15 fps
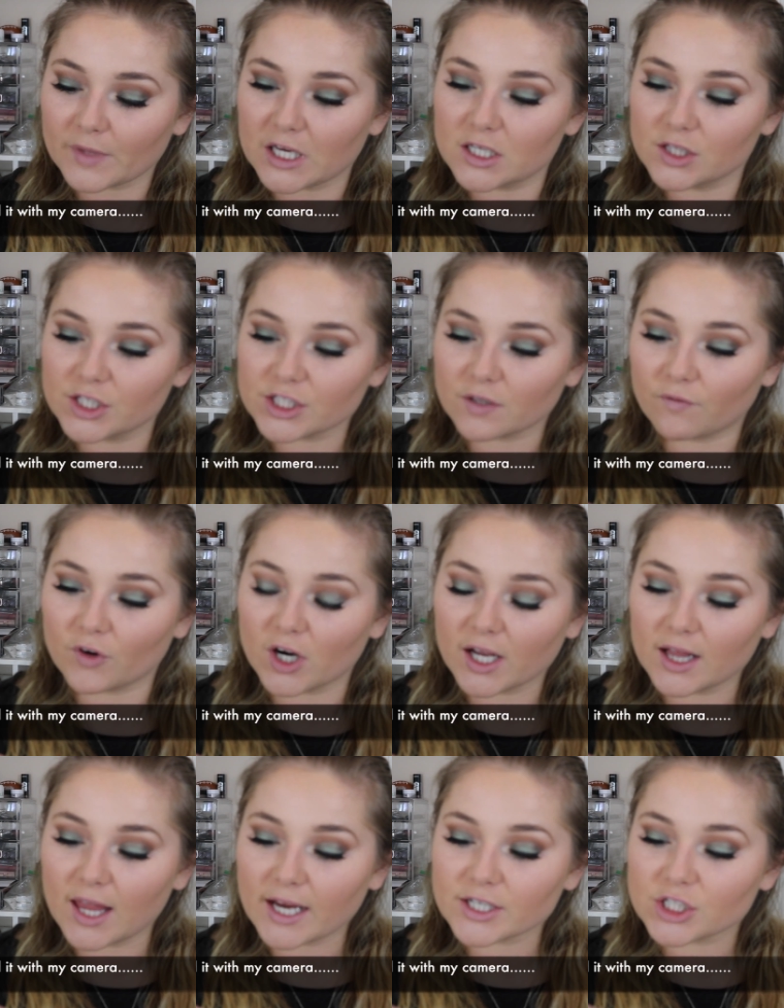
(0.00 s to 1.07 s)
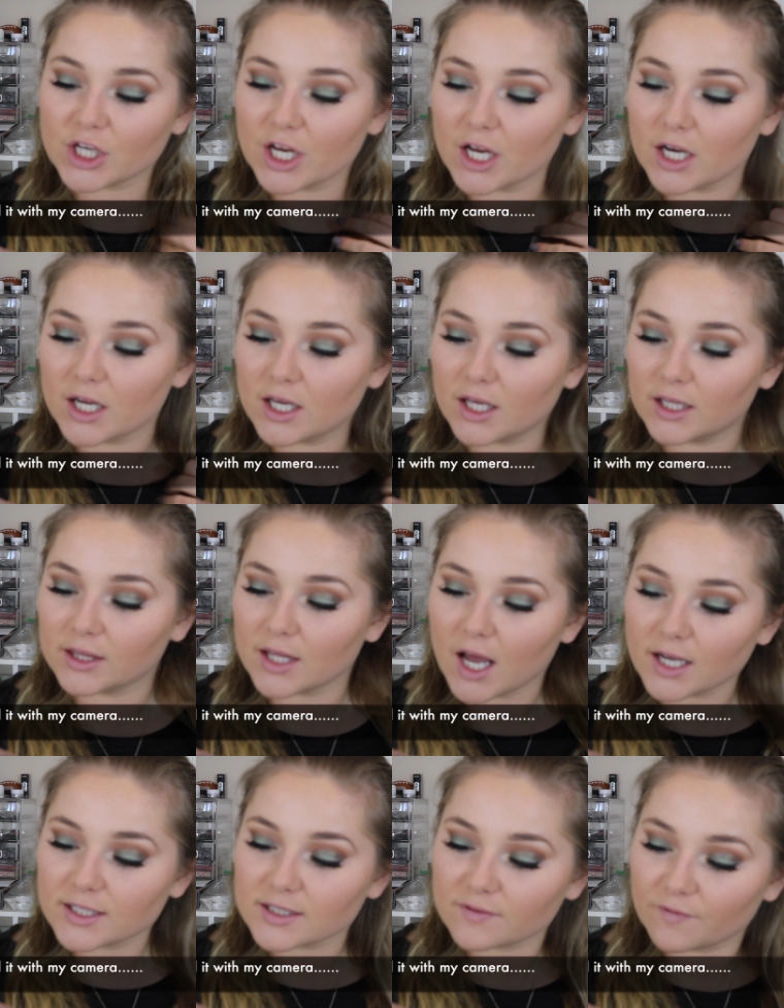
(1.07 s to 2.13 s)
the Sephora collection
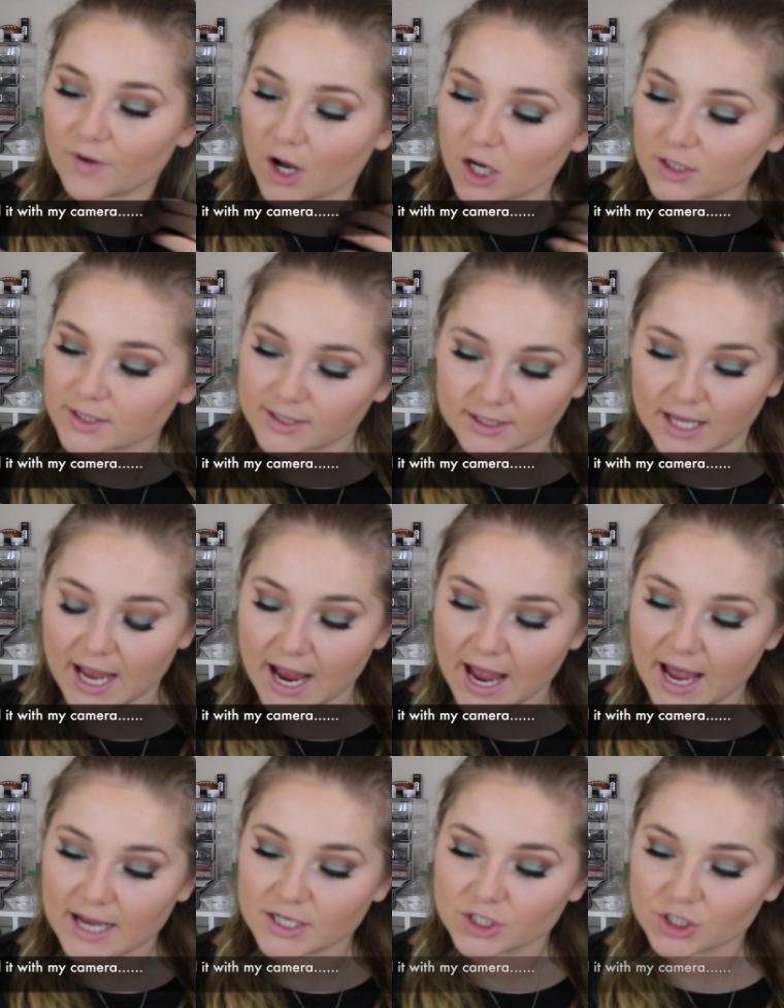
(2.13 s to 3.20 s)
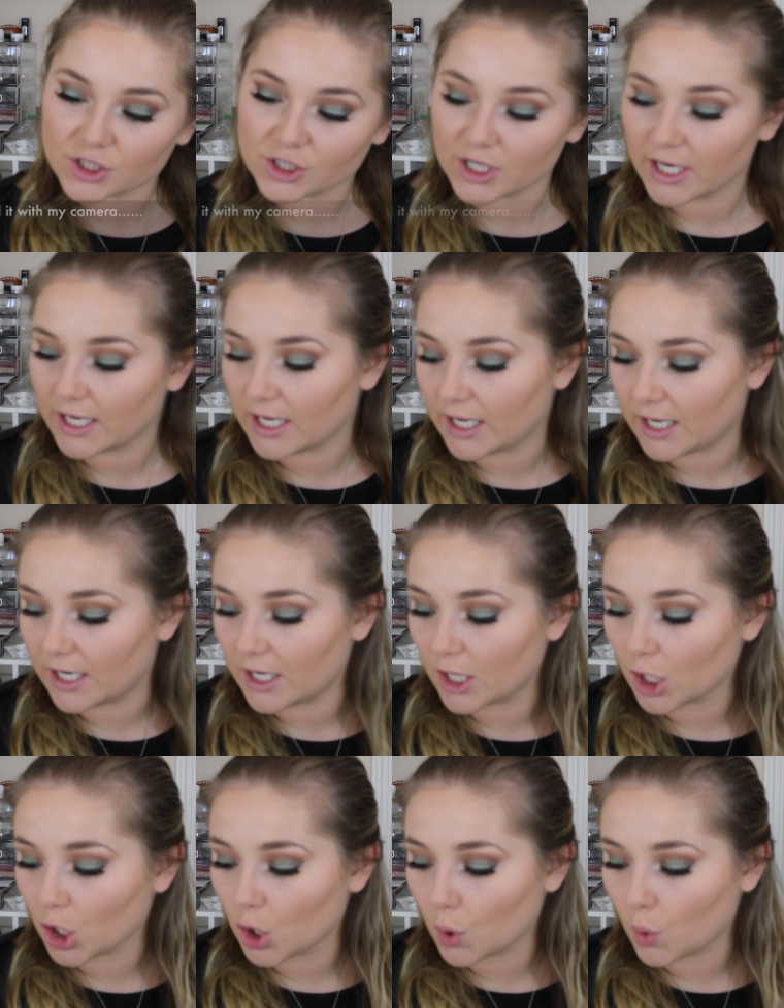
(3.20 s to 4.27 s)
Luxe False Lash in
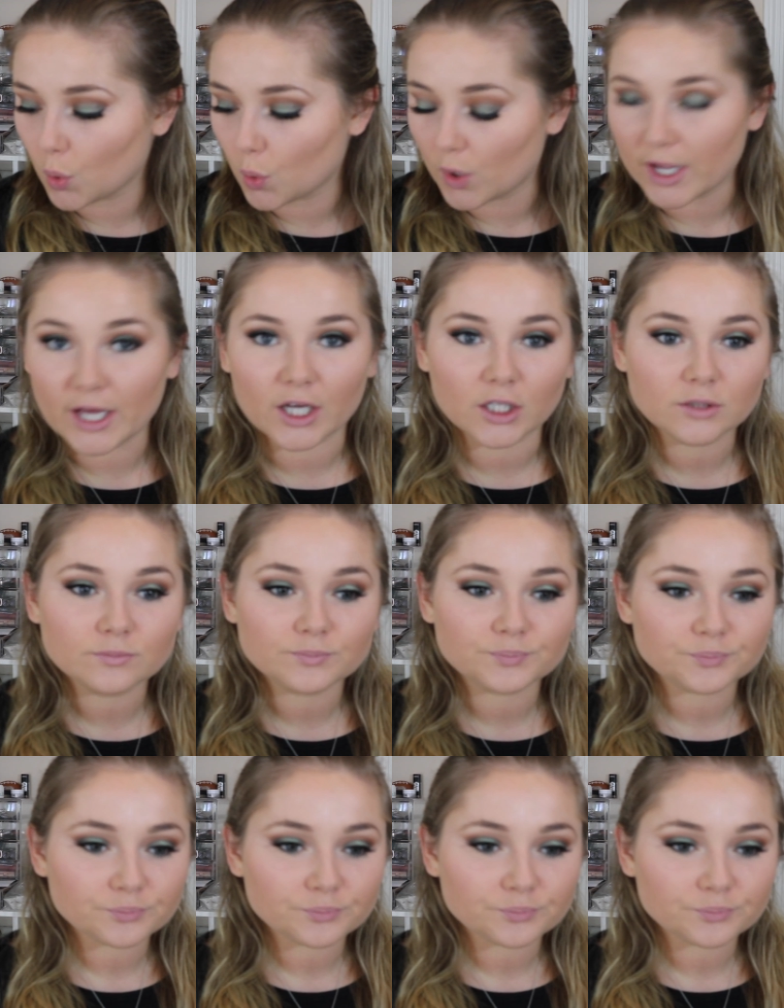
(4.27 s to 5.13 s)
Quill.